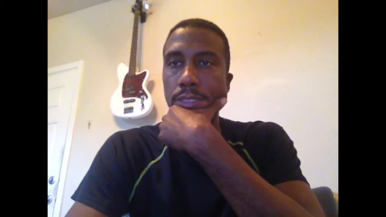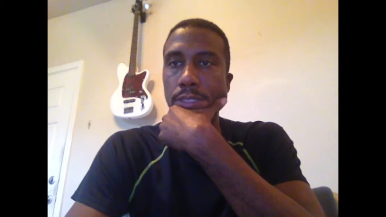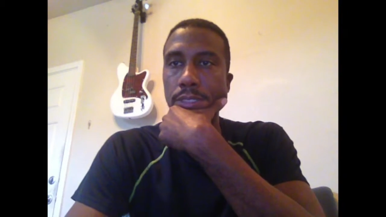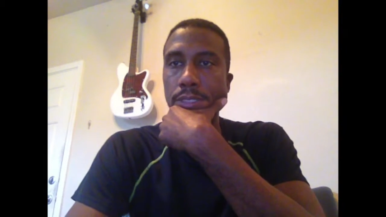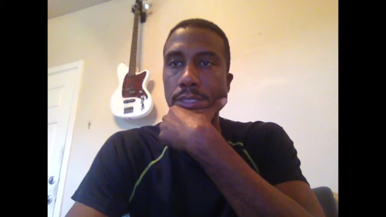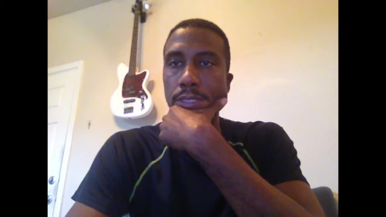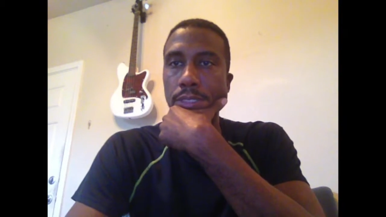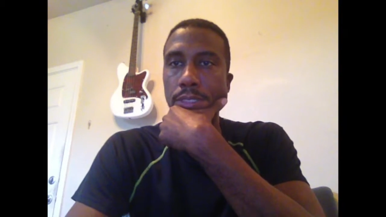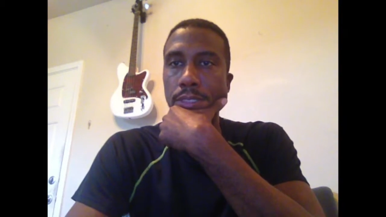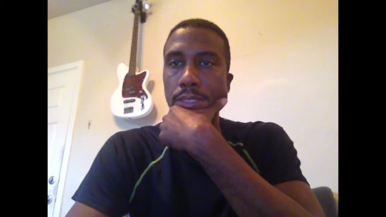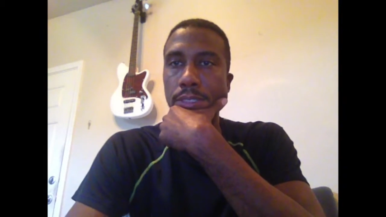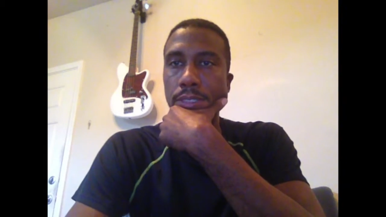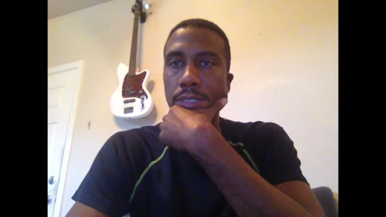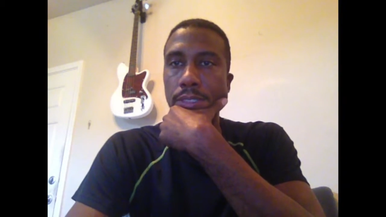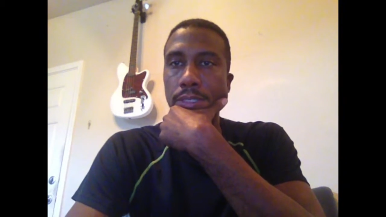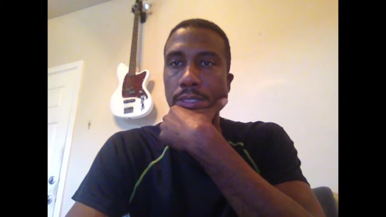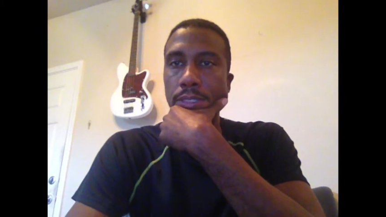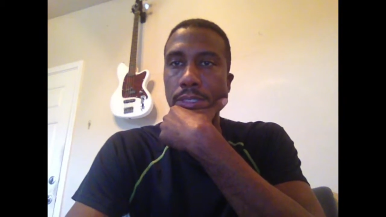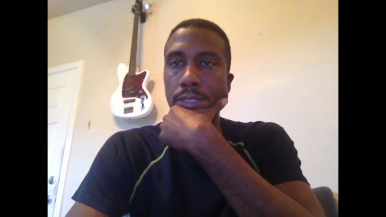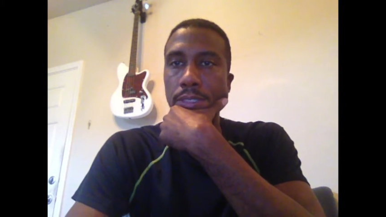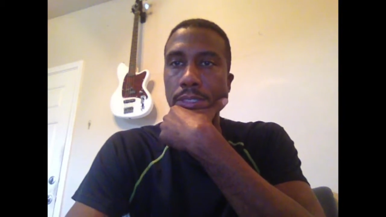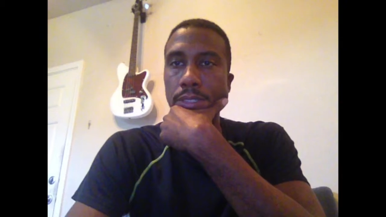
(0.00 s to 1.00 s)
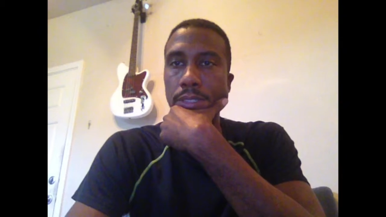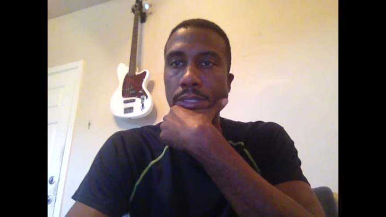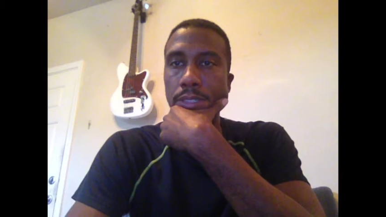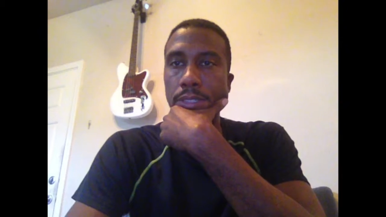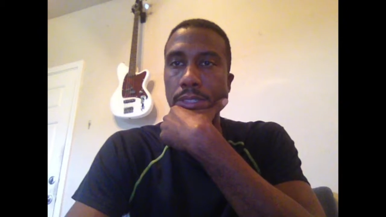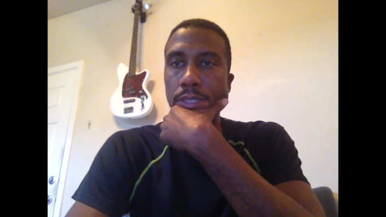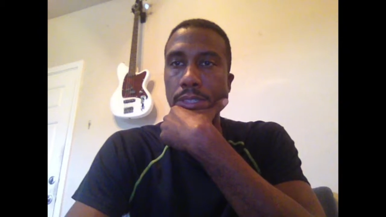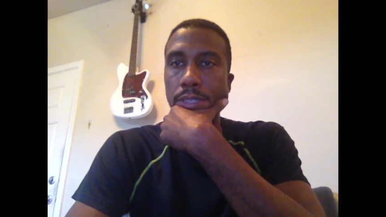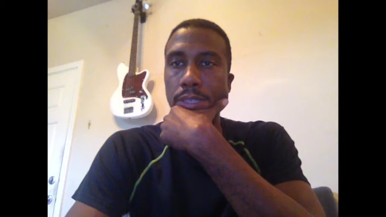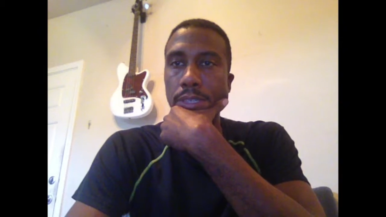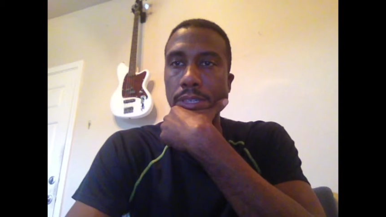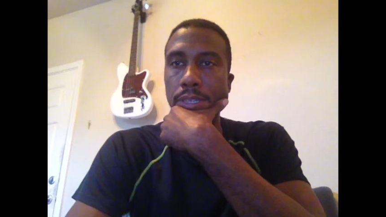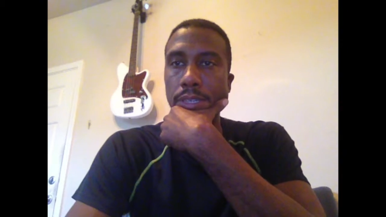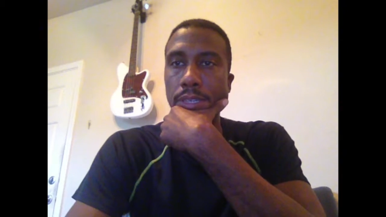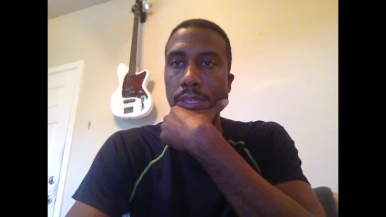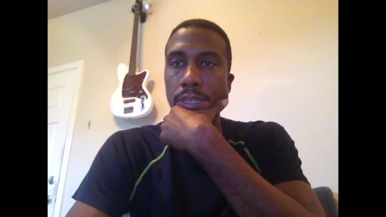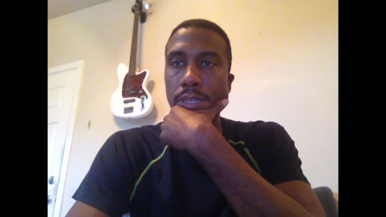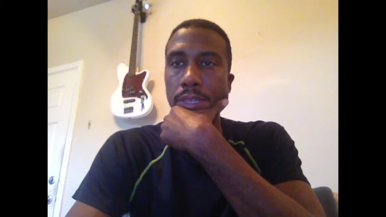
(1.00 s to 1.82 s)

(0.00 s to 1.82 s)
Nobody speaks.